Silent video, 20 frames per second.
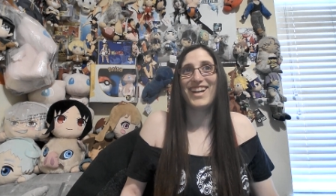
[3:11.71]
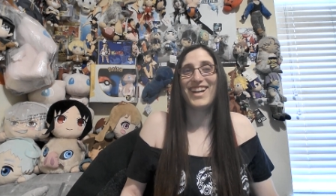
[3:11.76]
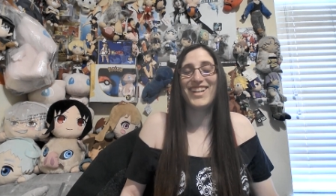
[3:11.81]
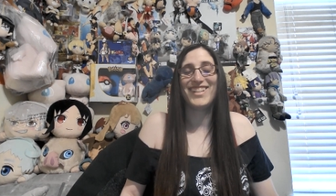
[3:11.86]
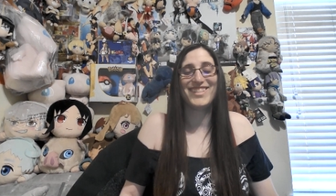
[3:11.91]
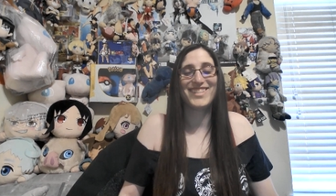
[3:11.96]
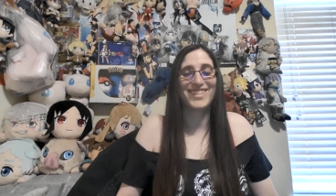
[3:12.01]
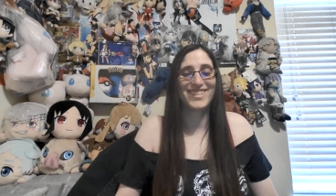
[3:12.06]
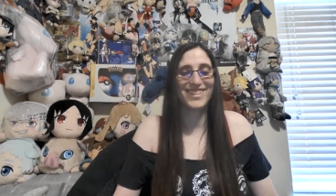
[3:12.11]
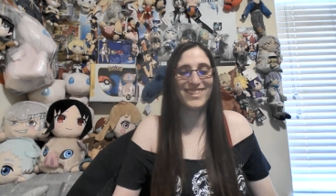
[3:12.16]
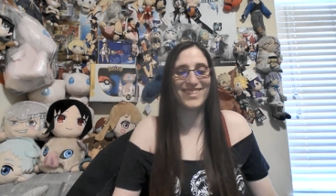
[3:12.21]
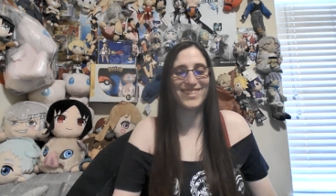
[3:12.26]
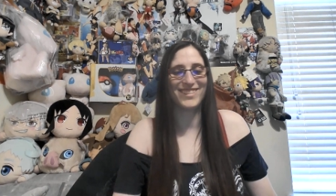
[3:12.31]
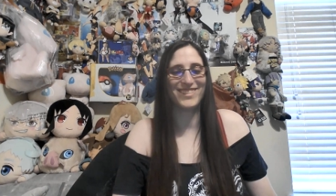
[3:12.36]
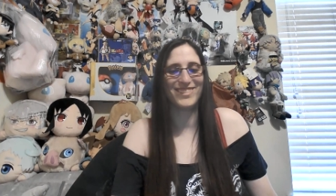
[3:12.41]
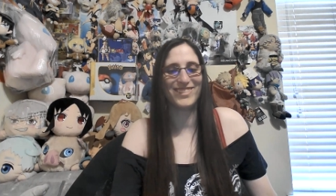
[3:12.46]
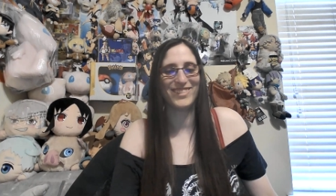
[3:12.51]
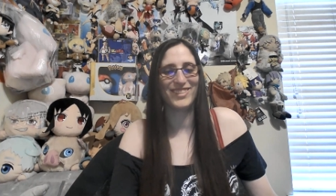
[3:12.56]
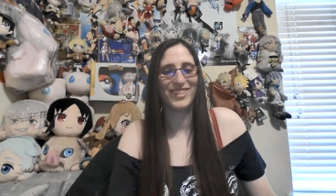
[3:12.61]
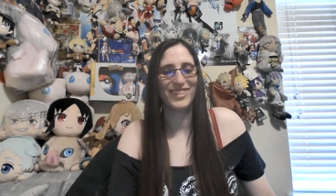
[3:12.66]
I
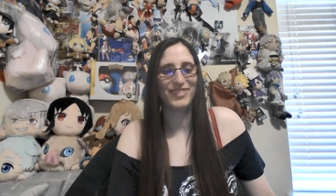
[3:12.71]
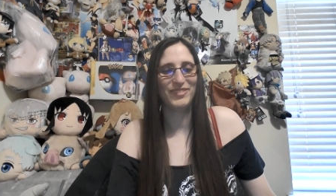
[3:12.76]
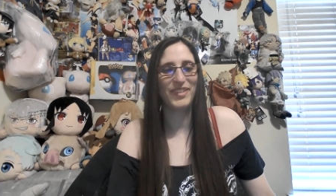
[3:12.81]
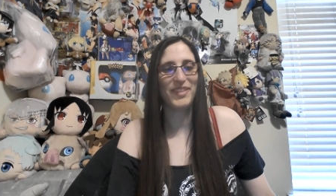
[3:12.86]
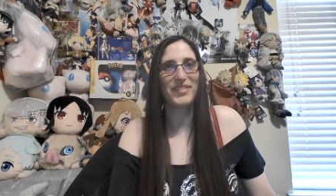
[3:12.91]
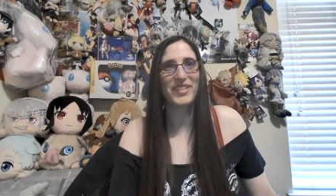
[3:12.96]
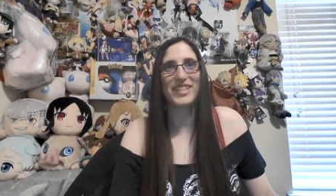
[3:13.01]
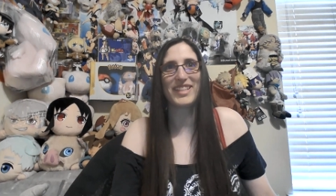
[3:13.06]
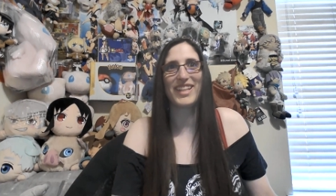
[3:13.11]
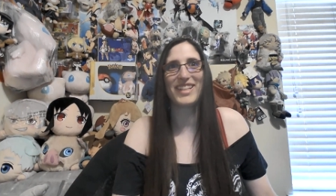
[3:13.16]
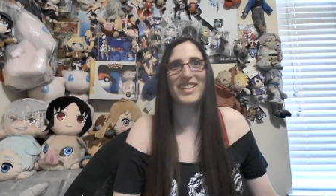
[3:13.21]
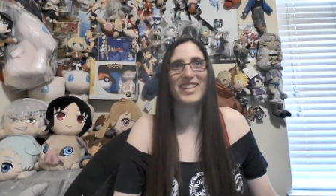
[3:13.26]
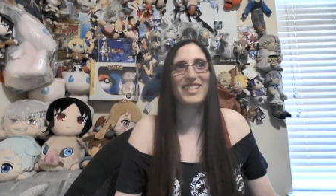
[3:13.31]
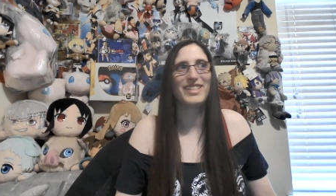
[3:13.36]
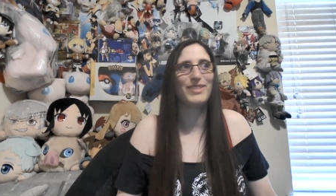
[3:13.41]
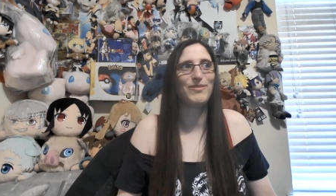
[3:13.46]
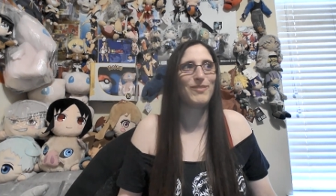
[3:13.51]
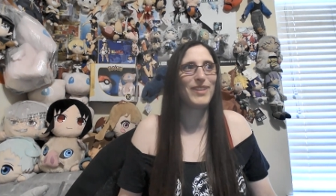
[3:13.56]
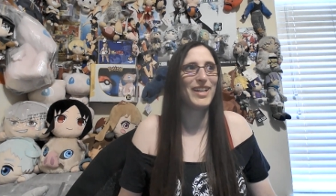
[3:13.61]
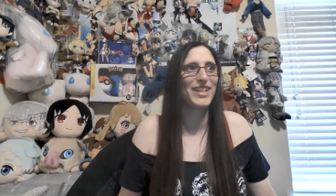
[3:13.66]
do. Maybe that
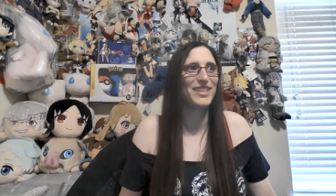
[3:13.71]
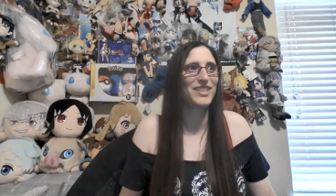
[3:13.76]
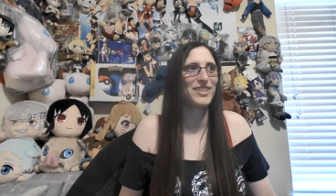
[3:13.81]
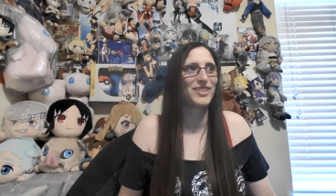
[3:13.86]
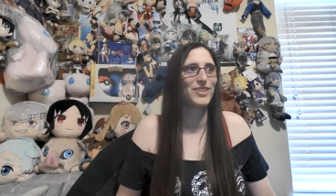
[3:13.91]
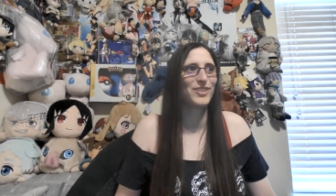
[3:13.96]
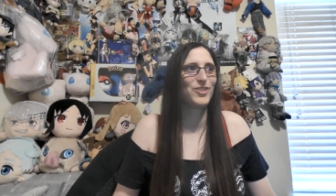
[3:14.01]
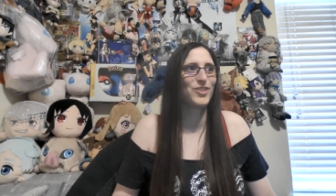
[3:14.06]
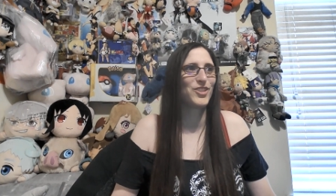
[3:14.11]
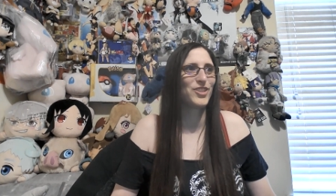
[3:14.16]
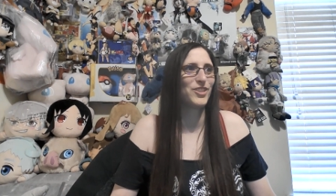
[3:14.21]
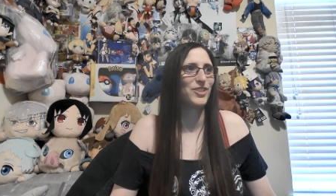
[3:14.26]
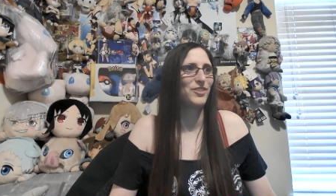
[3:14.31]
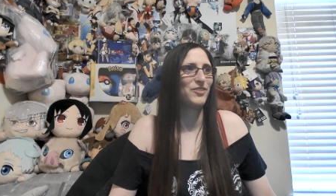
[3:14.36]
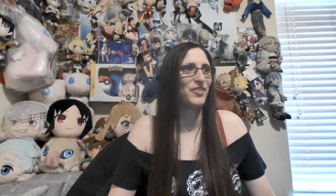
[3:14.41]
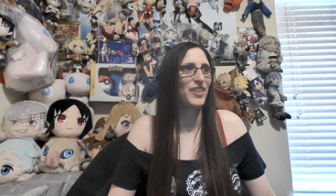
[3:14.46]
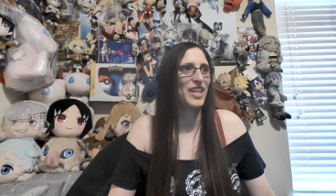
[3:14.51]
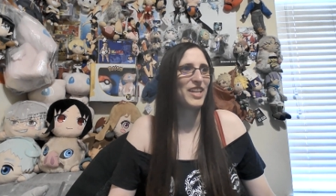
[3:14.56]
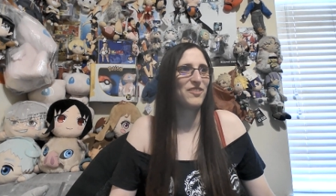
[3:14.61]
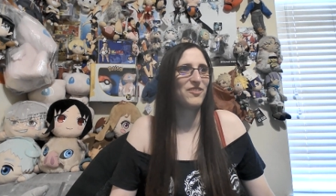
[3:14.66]
is my delusional
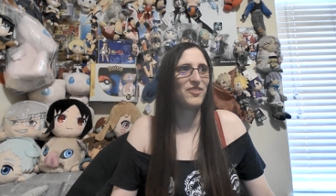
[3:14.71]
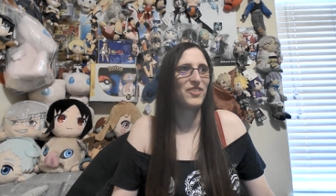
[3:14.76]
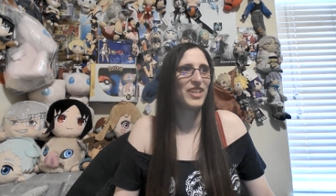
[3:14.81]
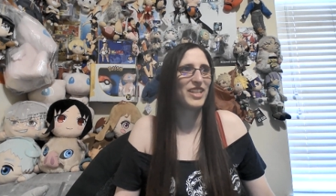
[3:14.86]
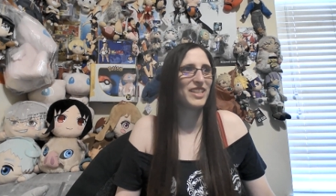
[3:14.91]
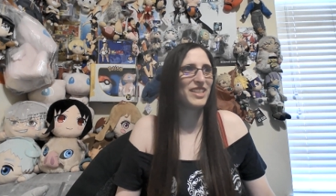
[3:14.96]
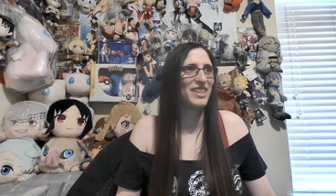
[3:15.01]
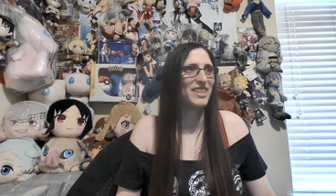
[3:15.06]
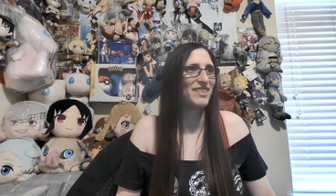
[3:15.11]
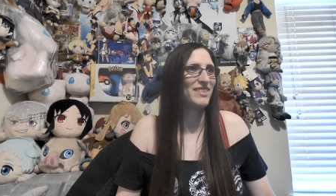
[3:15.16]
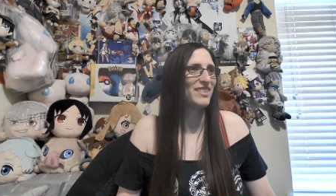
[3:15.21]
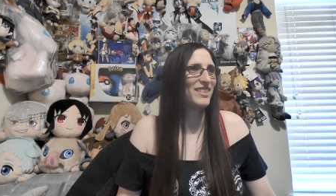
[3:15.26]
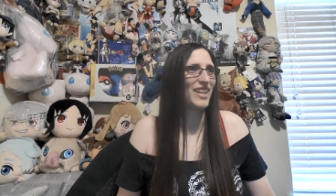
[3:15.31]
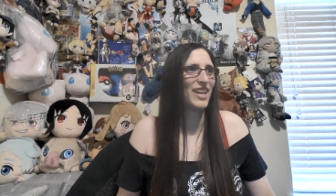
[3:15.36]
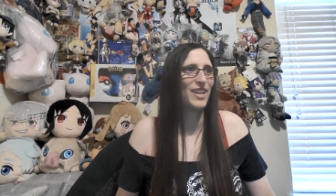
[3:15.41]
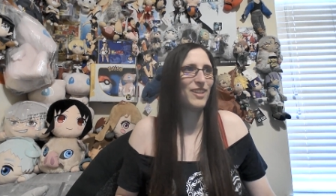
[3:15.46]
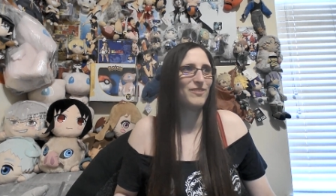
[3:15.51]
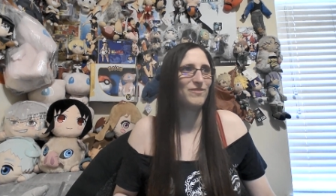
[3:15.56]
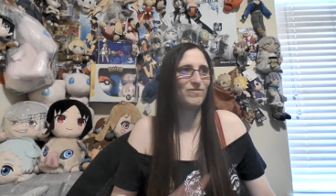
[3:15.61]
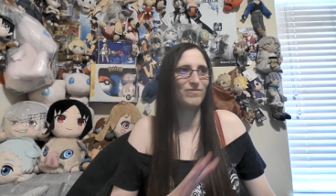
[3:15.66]
fanfic
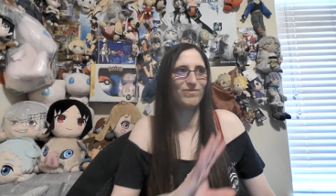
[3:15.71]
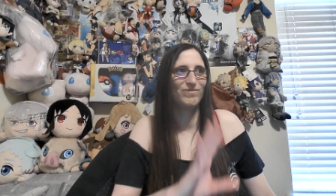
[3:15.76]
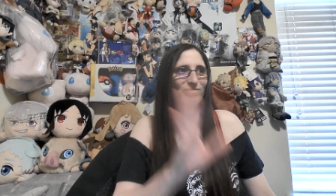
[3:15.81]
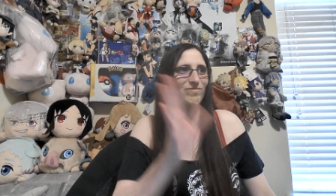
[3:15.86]
um,